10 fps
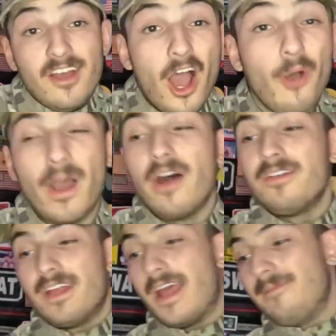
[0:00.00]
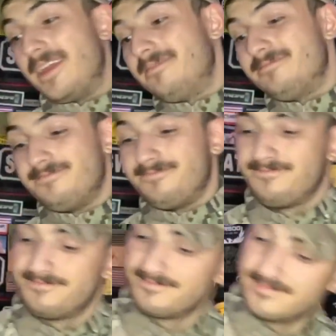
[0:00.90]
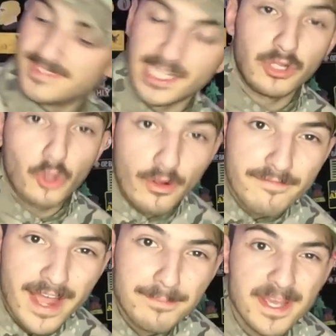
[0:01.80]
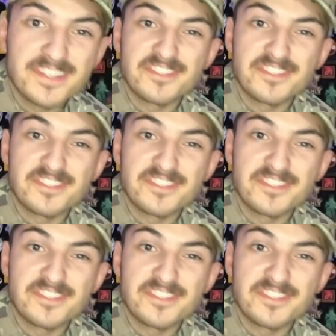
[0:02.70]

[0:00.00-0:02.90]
Oh well, I mean, glorified pistol.